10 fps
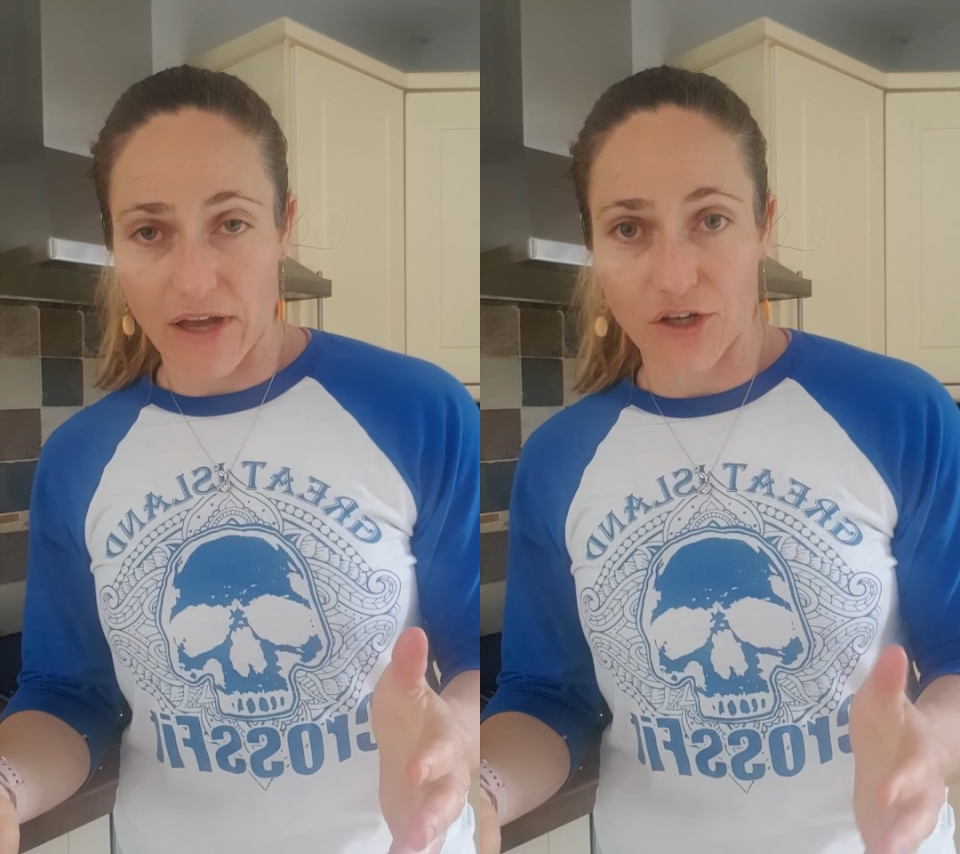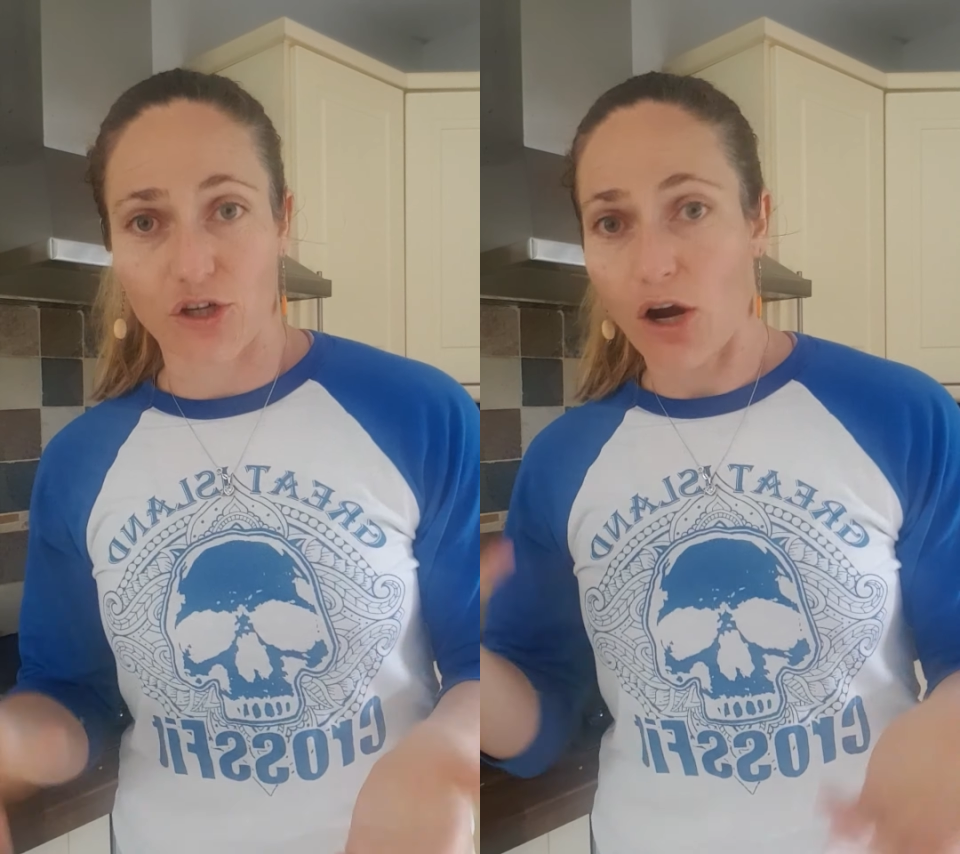
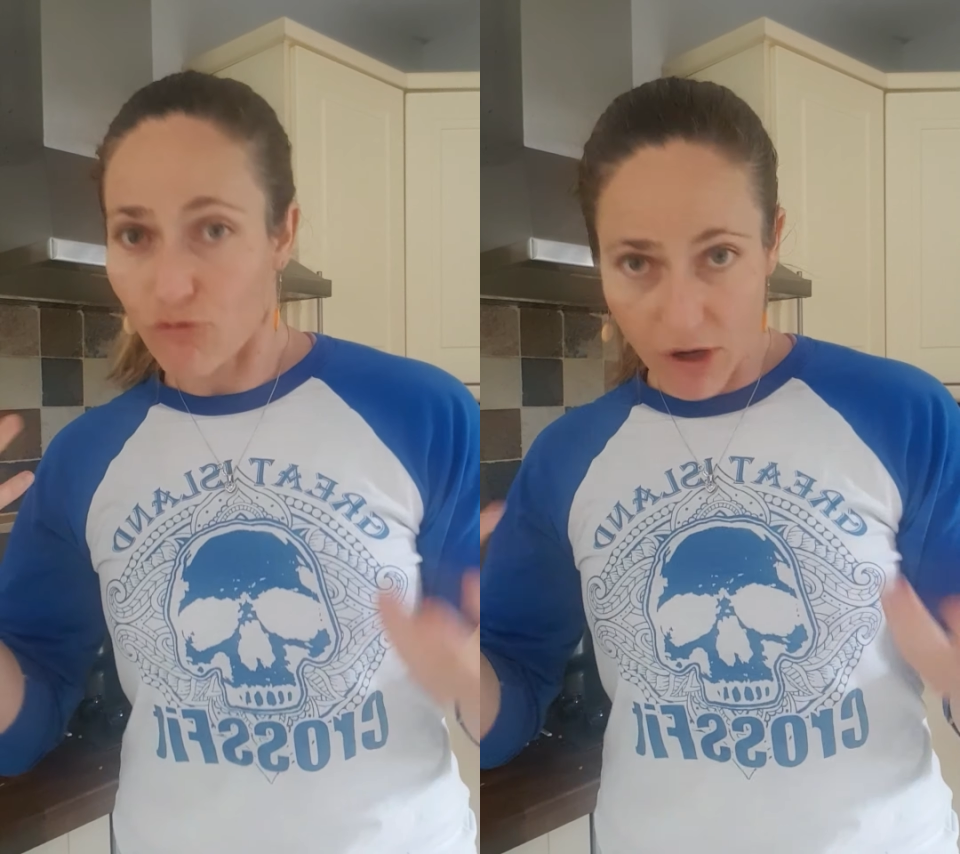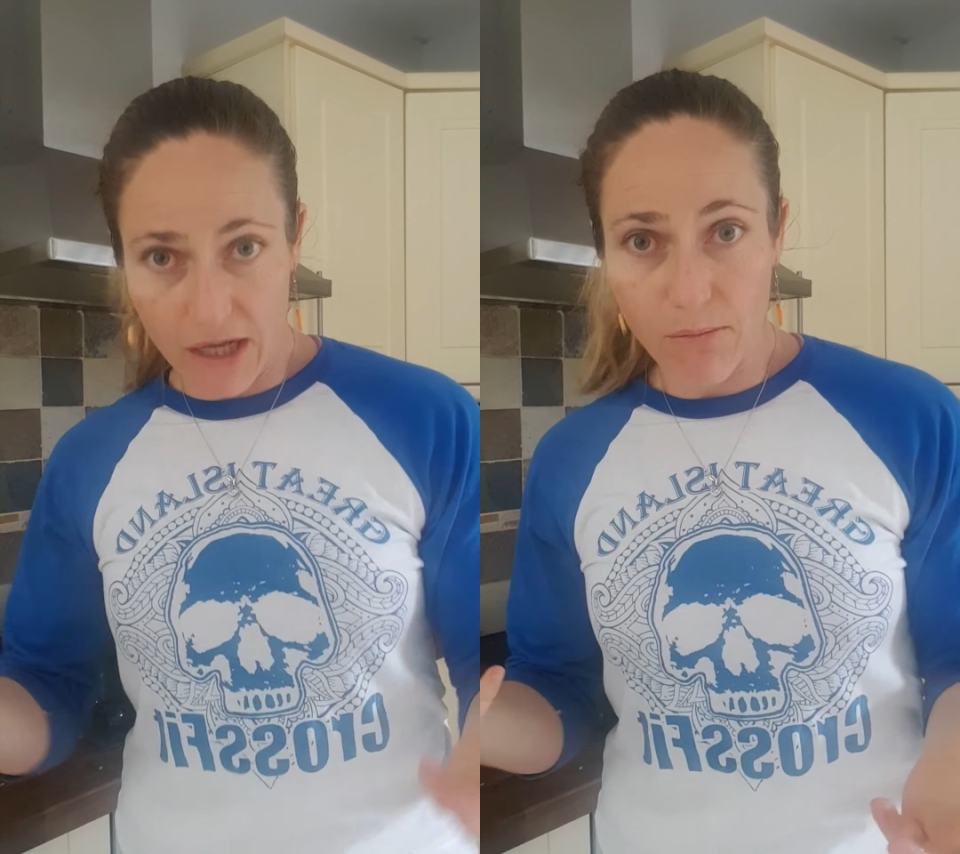and you're not
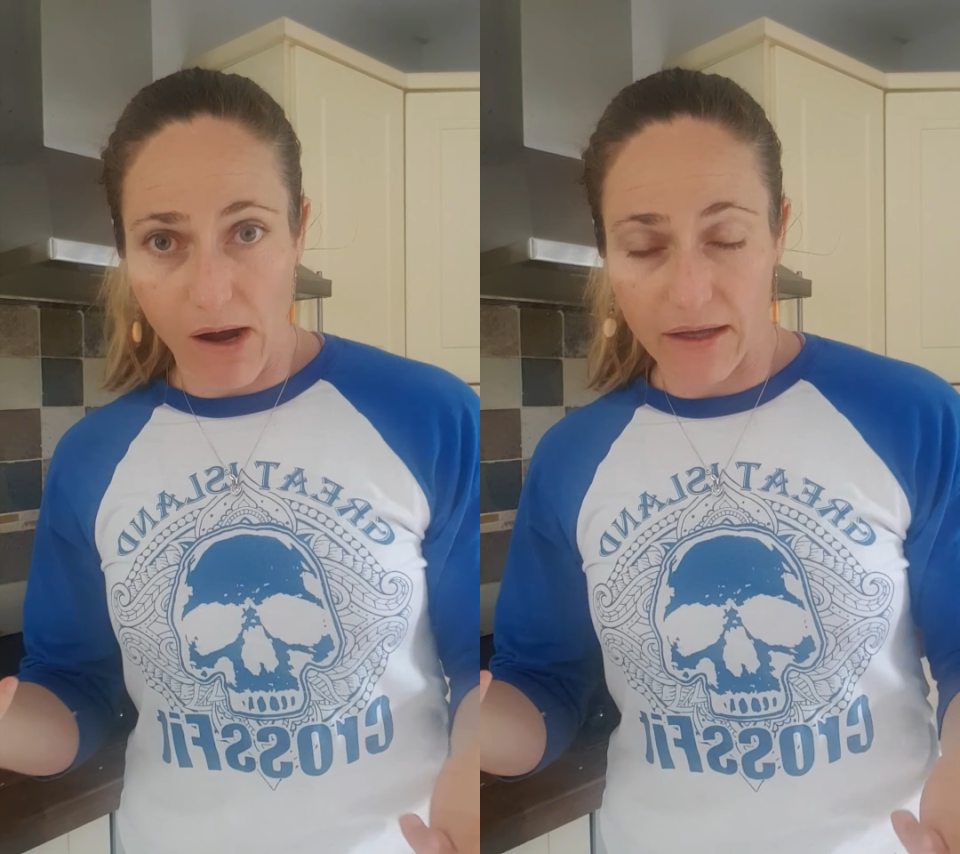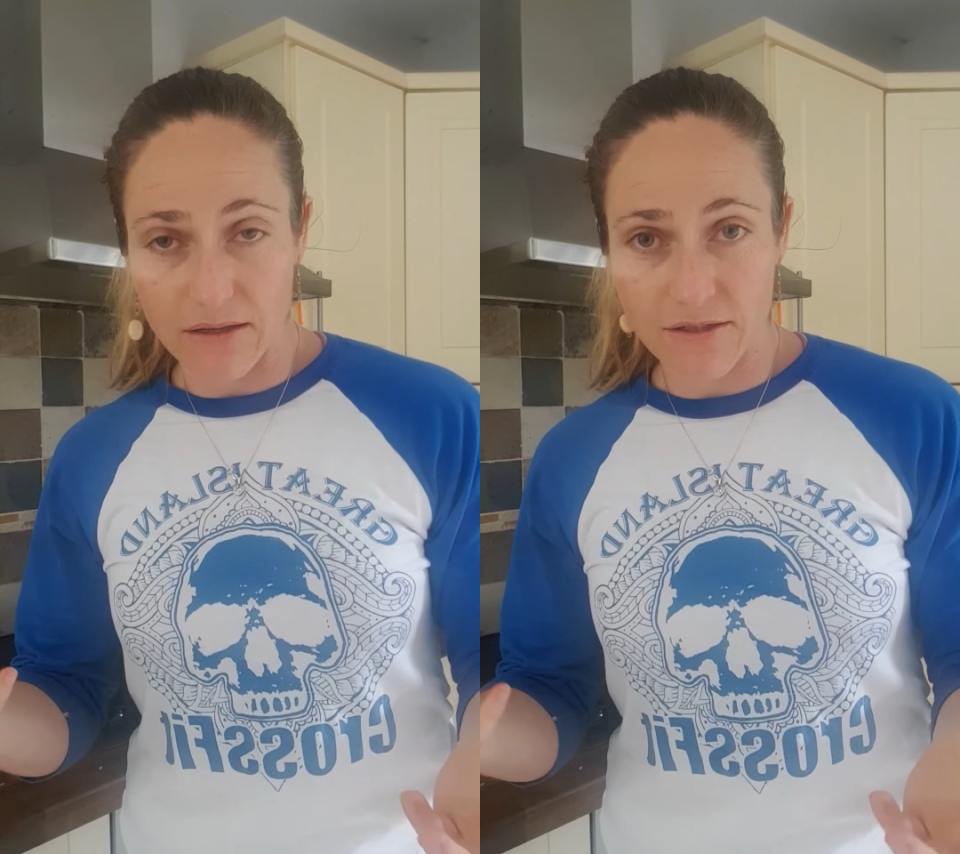running
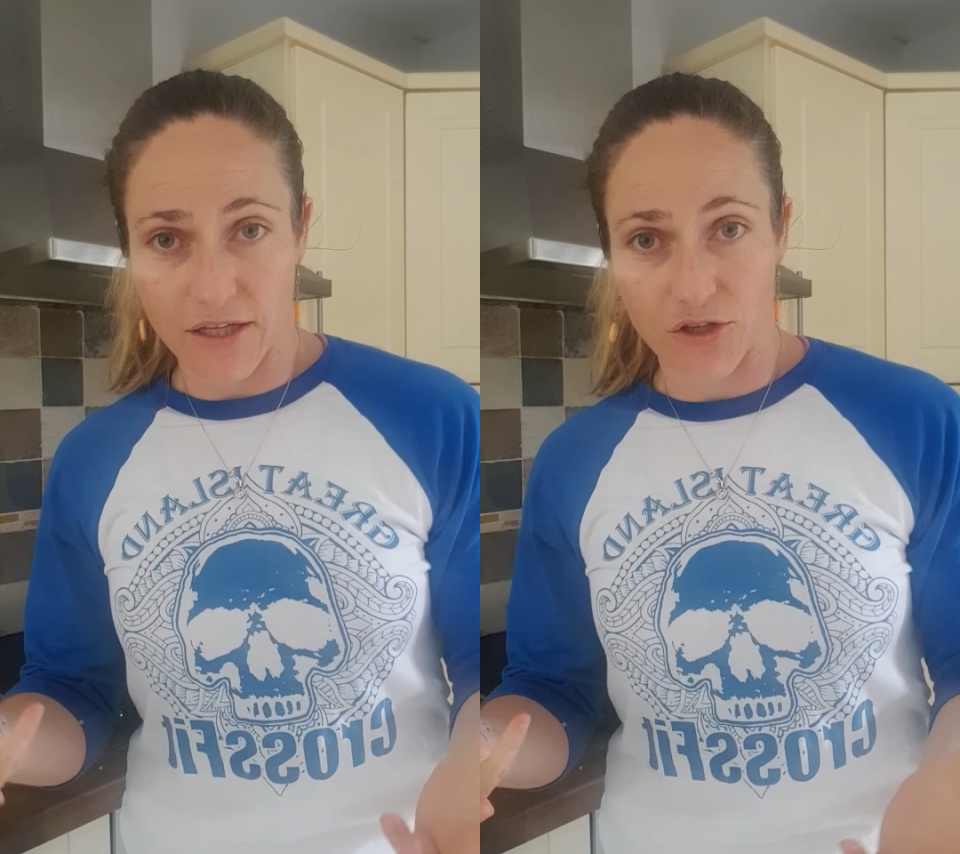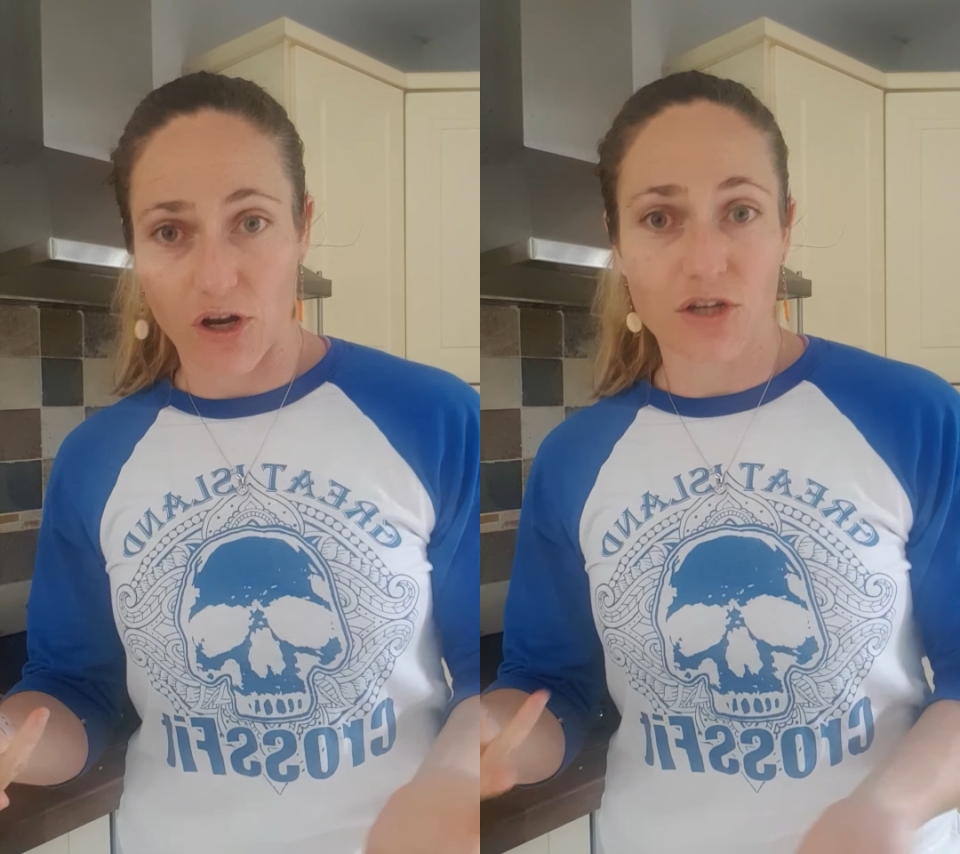miles
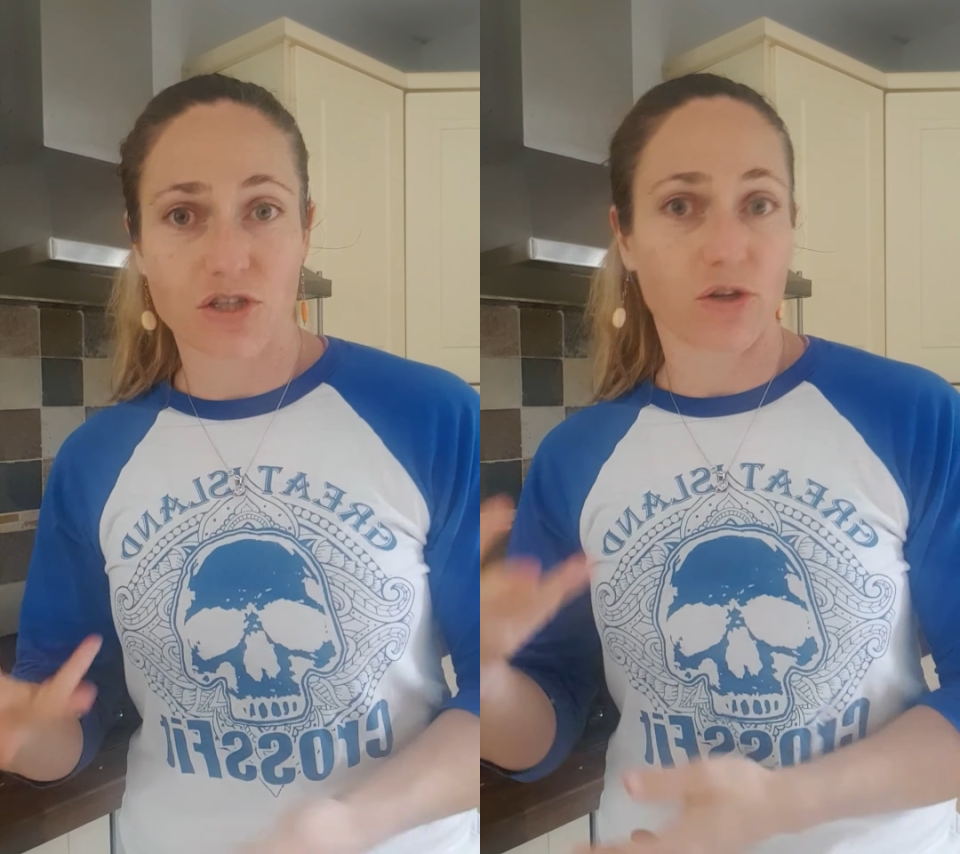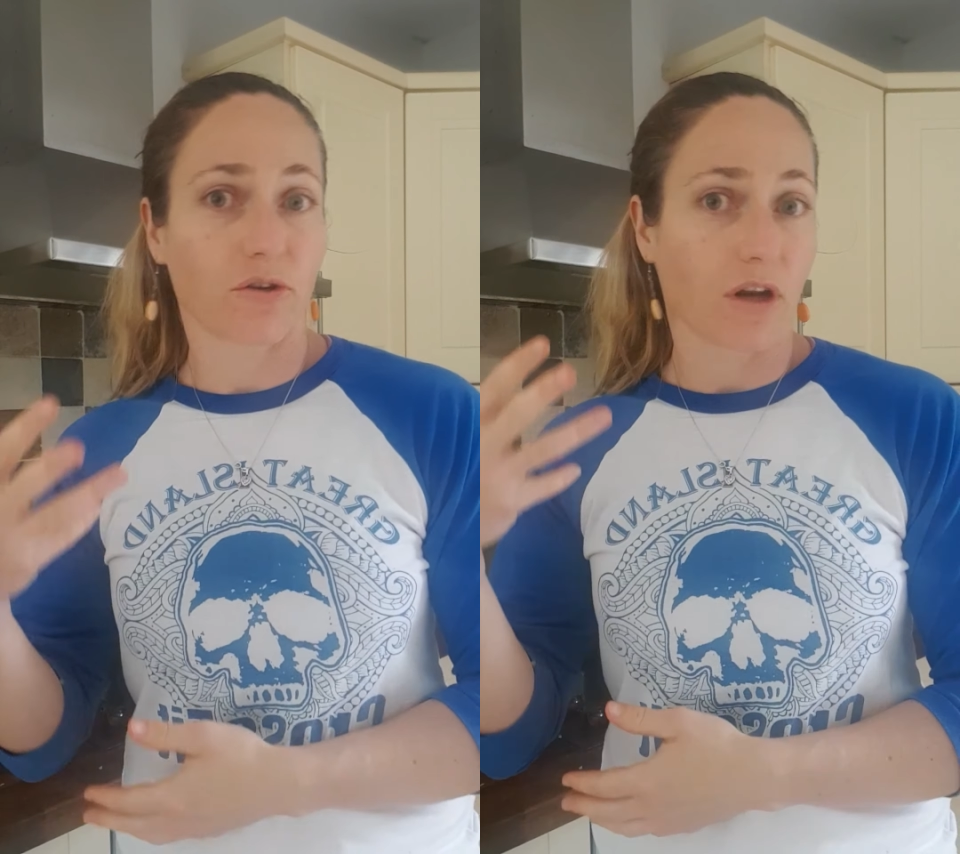and you're not
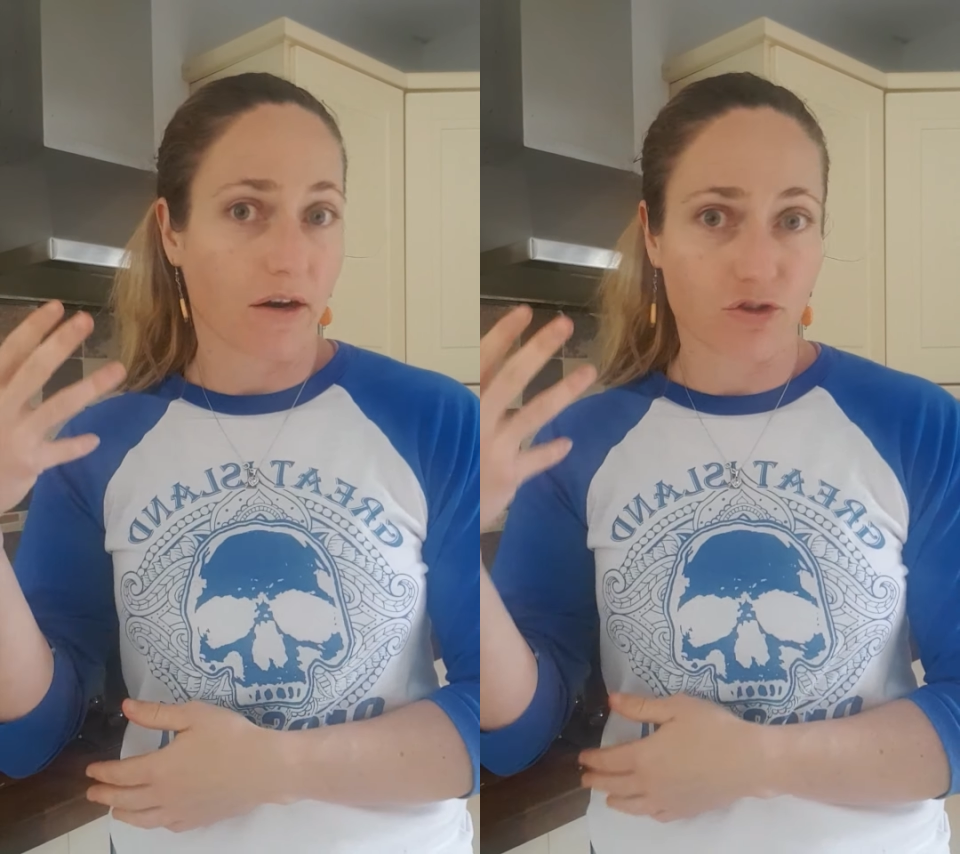doing a lot